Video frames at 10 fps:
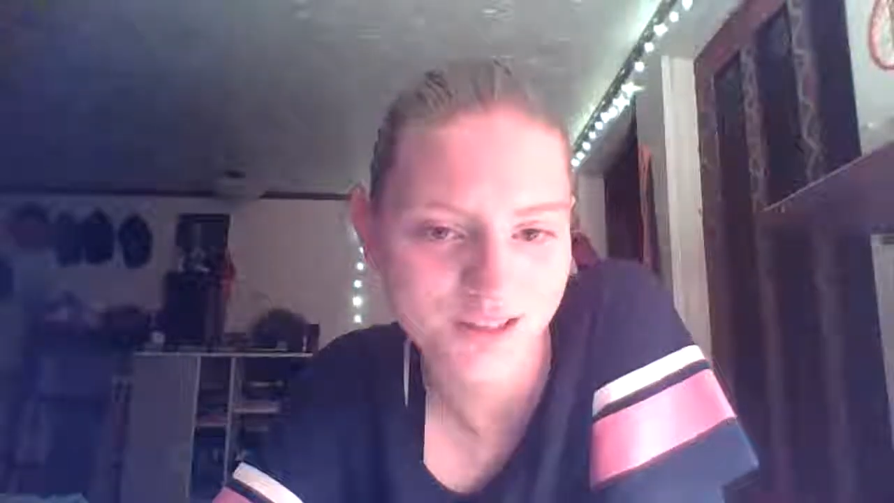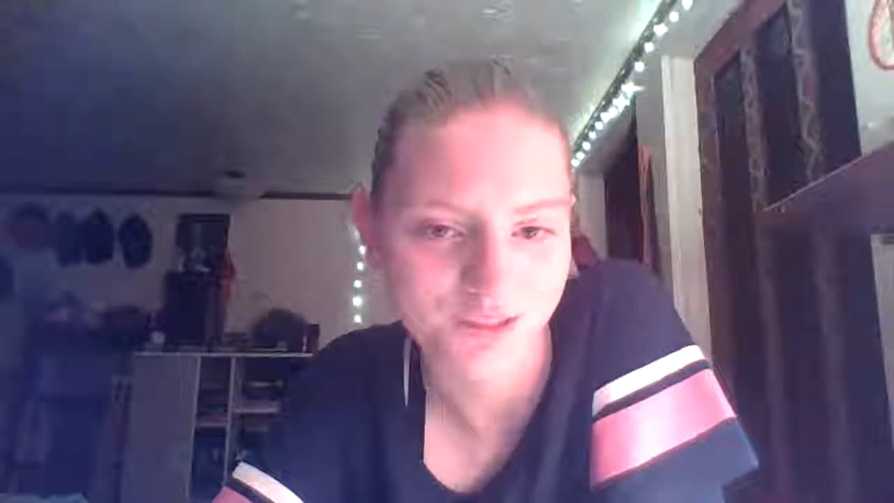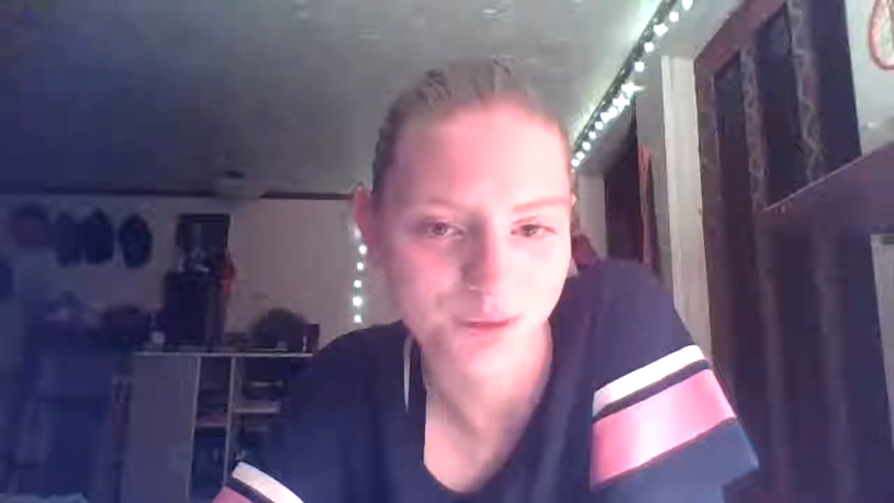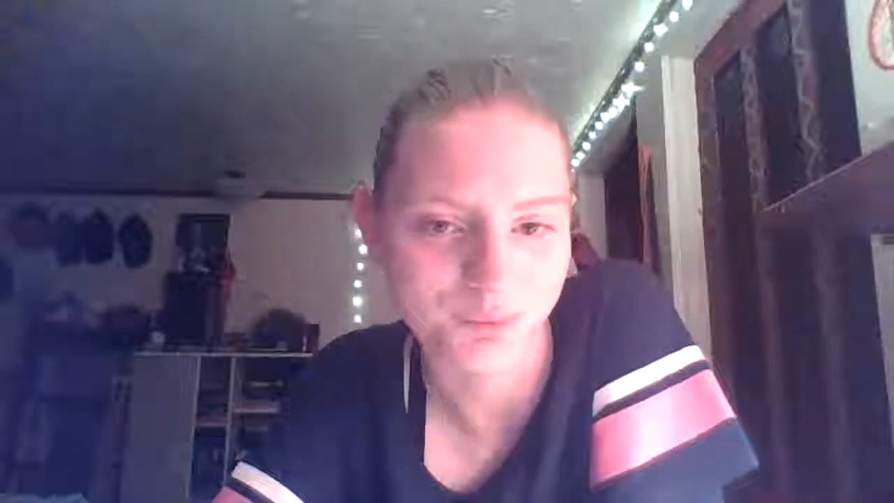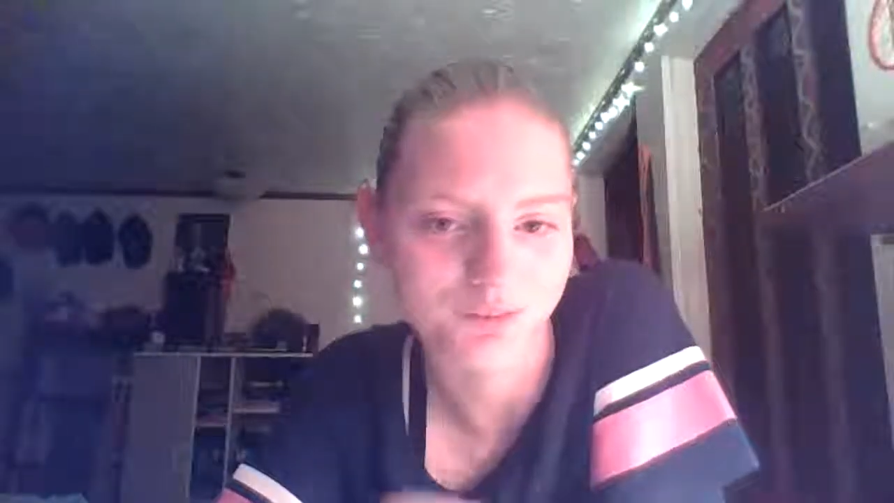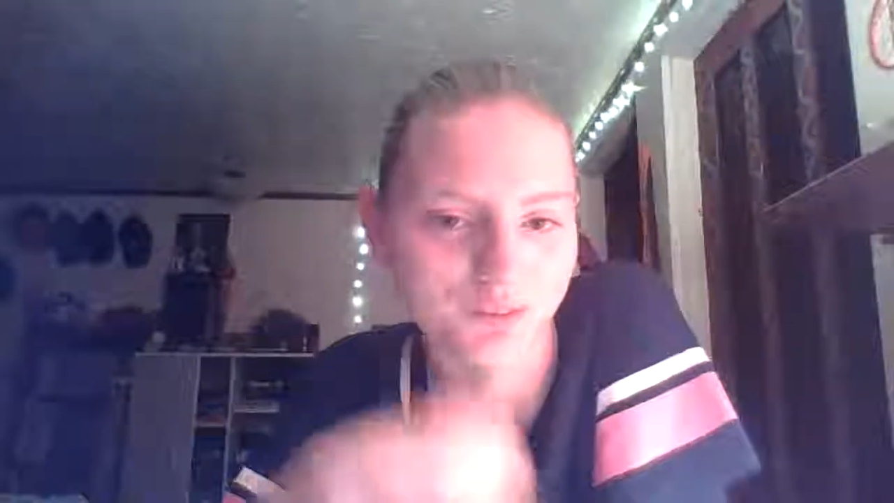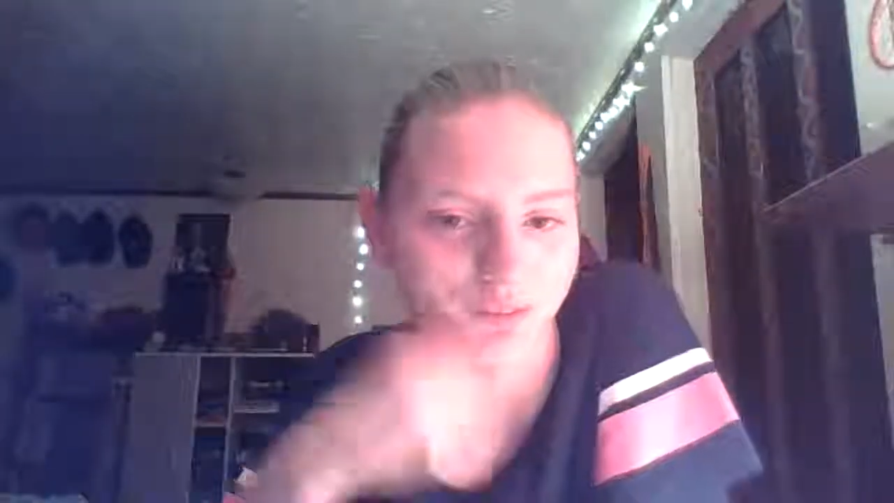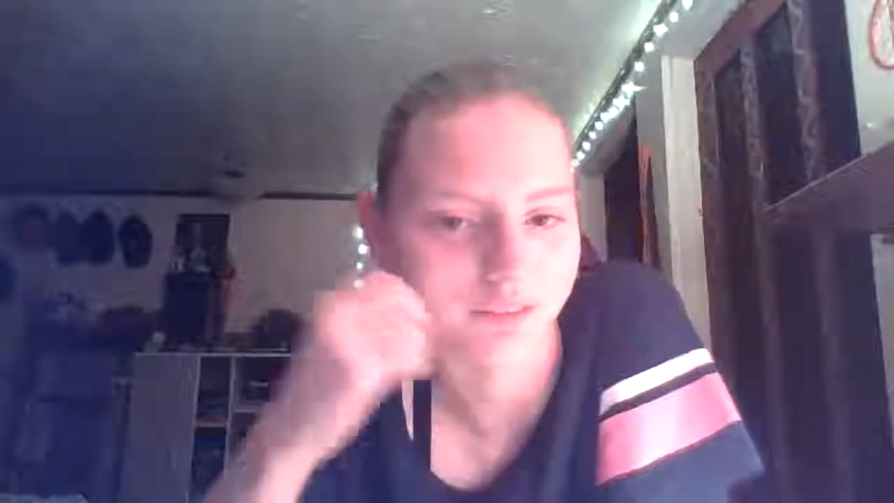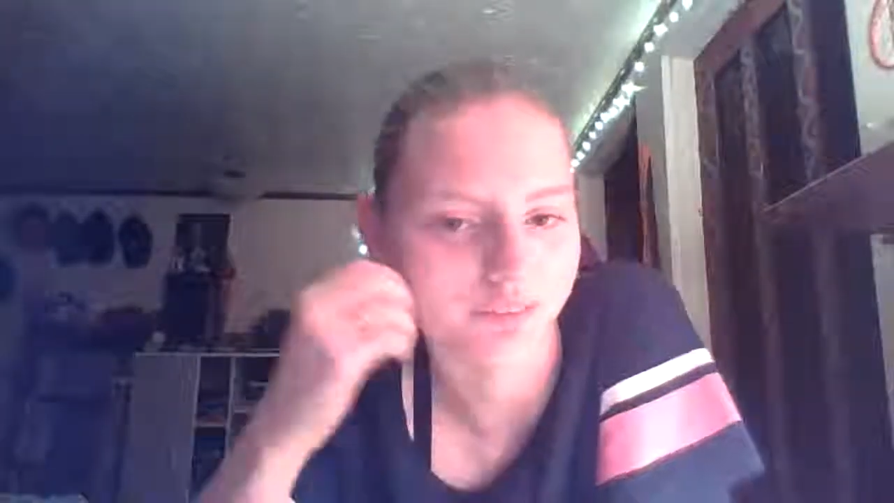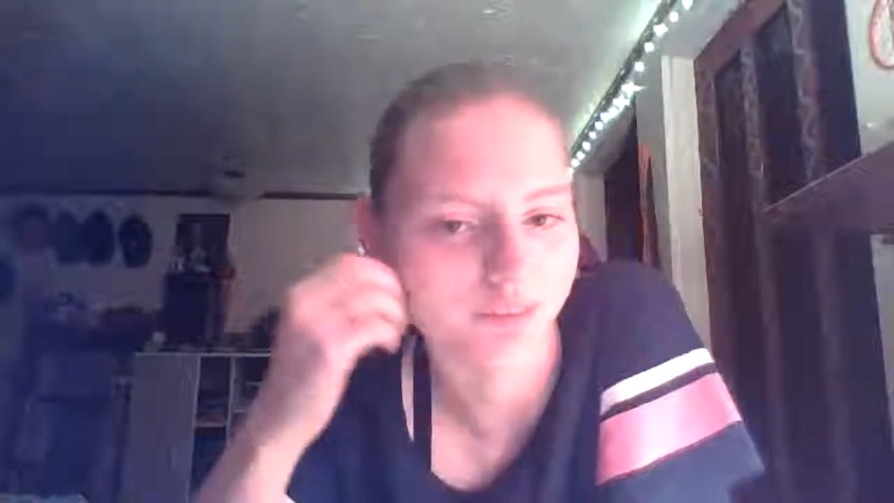Don't ever
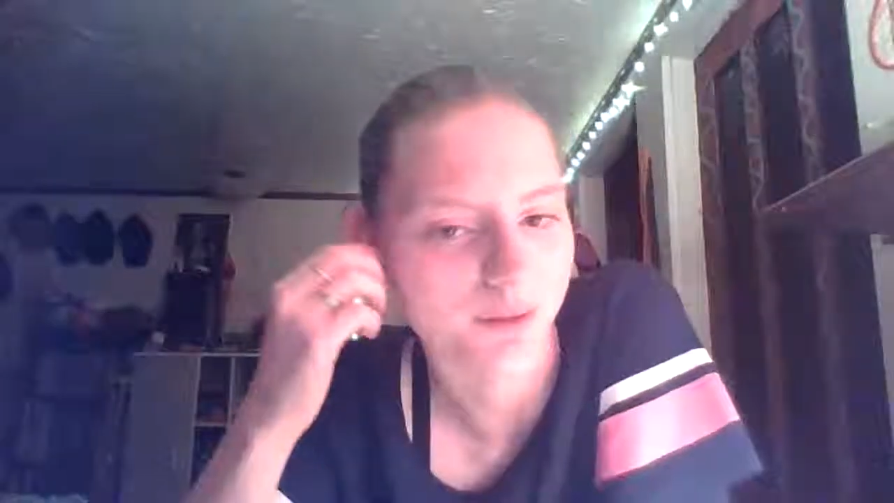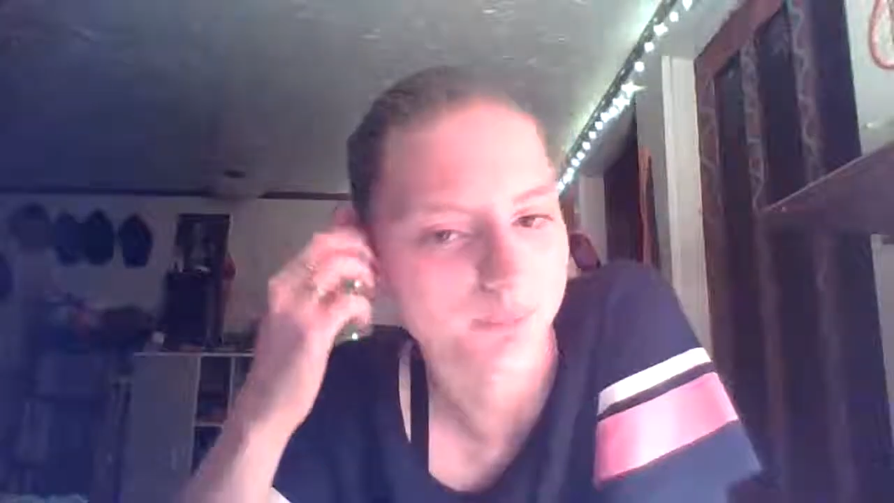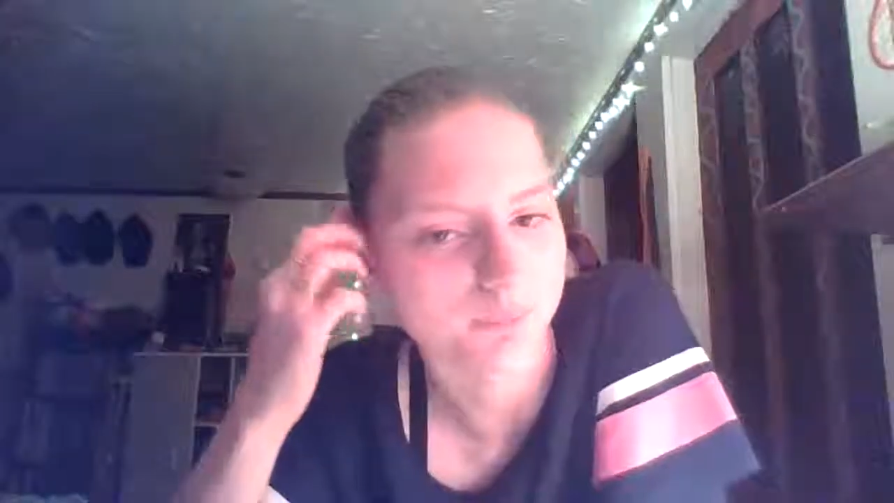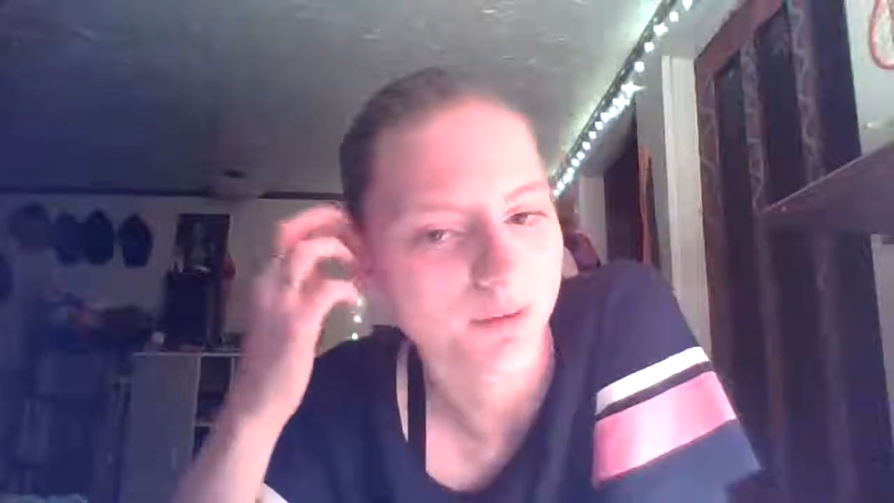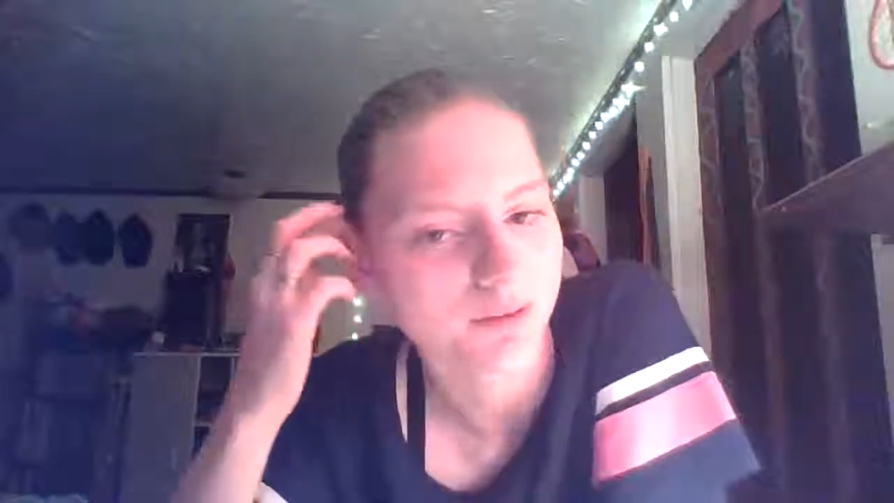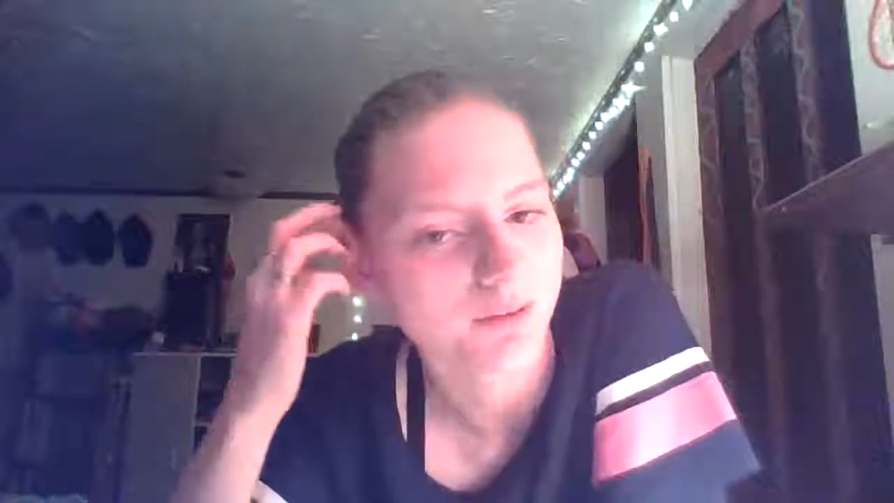let them,